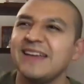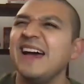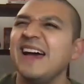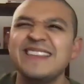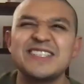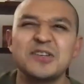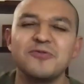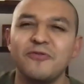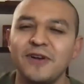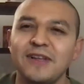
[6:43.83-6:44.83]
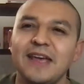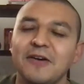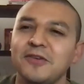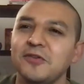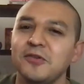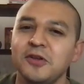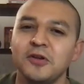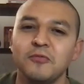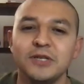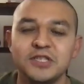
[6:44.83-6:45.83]
I, I, it's so funny how you, you
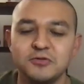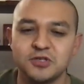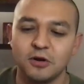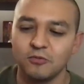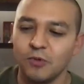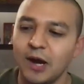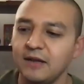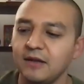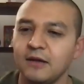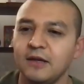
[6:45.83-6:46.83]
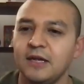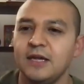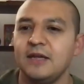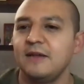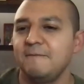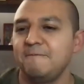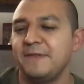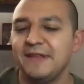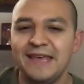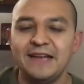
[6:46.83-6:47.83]
know, once you start writing,
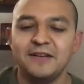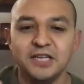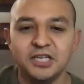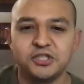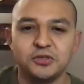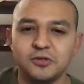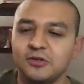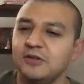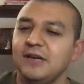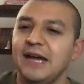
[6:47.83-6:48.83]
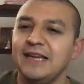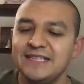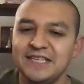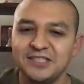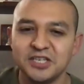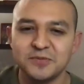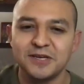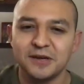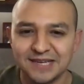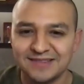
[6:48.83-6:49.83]
that initial idea just
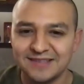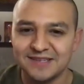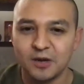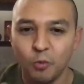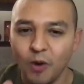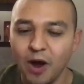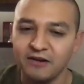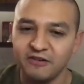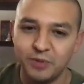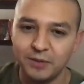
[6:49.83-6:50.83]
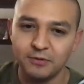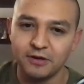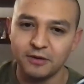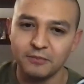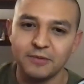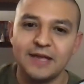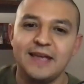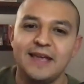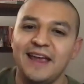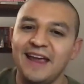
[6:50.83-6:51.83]
becomes like this like wad of bubblegum.
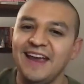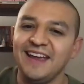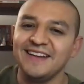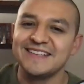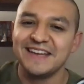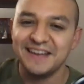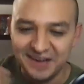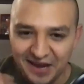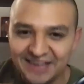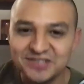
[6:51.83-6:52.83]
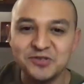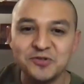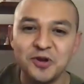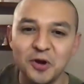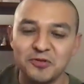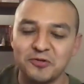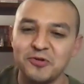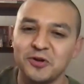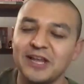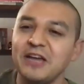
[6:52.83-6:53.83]
And as you go through
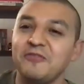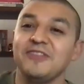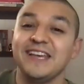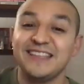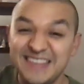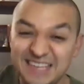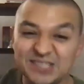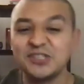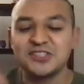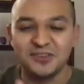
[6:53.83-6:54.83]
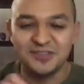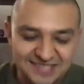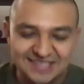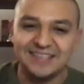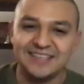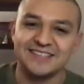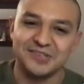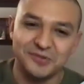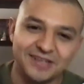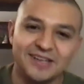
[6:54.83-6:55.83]
your life, like things just start sticking
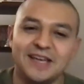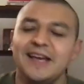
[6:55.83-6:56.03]
to it.